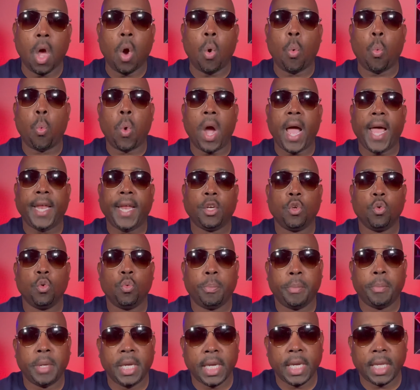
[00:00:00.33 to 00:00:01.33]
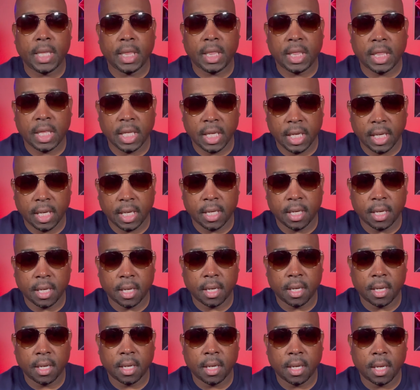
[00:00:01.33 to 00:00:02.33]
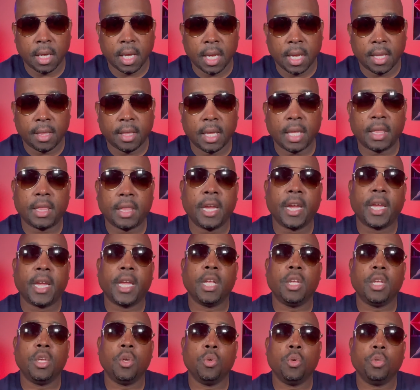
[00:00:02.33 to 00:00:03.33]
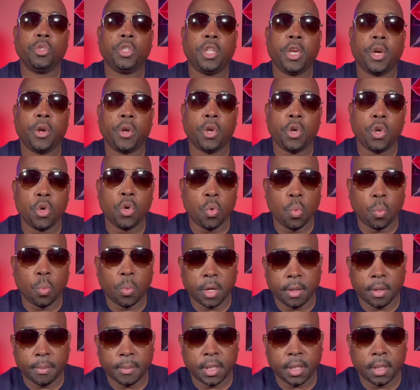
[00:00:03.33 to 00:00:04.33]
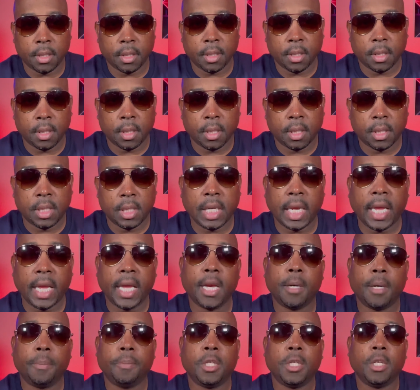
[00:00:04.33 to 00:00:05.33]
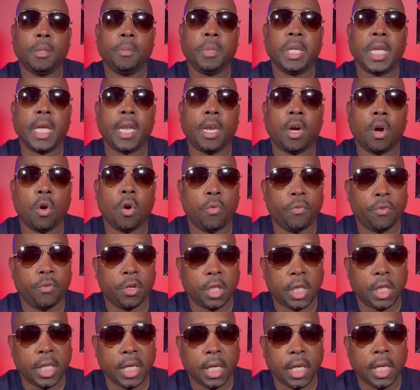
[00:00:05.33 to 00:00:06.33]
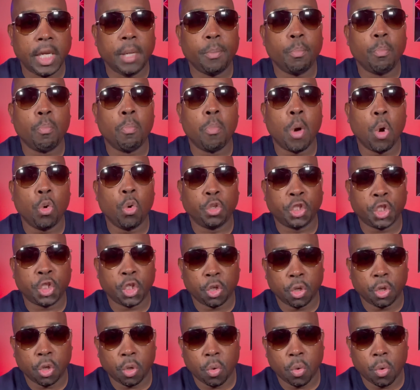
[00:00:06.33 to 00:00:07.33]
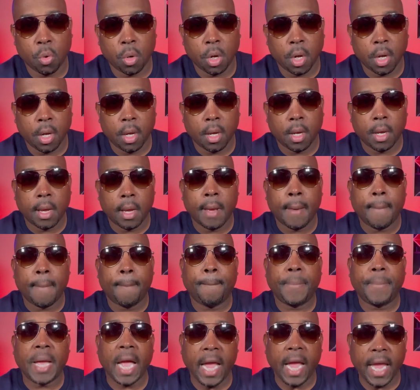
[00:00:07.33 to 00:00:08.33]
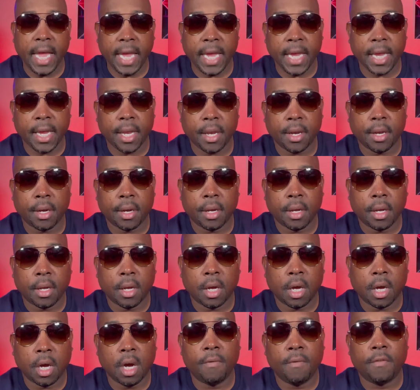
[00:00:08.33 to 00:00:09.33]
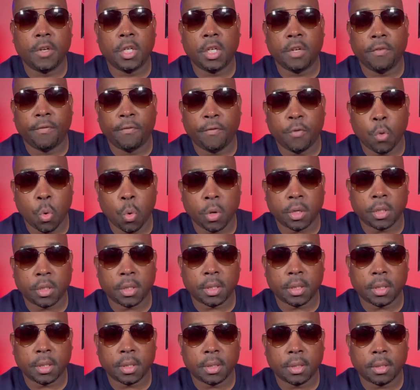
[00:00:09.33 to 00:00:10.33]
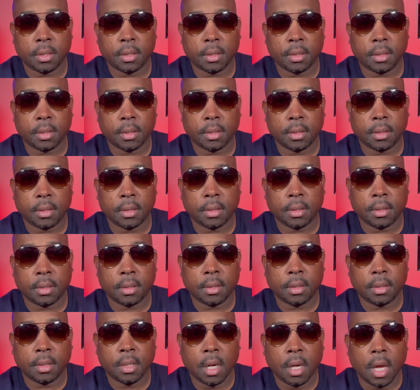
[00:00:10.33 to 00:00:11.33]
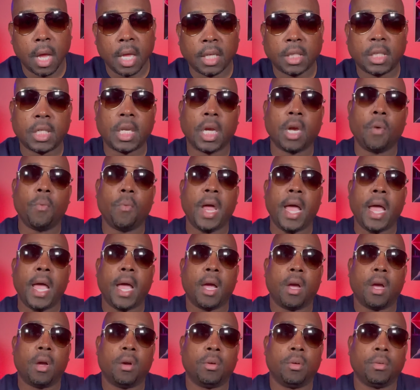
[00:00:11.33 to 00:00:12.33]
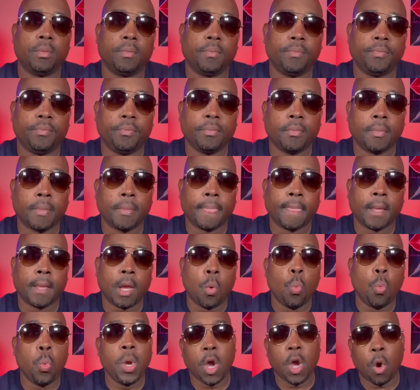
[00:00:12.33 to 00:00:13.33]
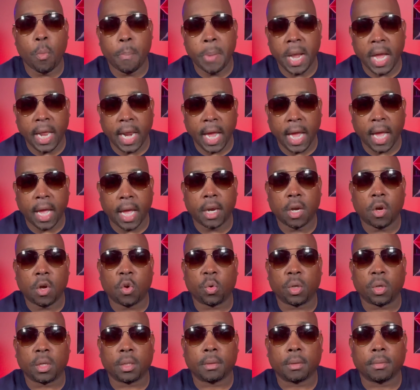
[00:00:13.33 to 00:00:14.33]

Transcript: Why do men think that they can use their new woman to help them get over the emotional pain of a divorce? Stick around. We gonna bat iron on it.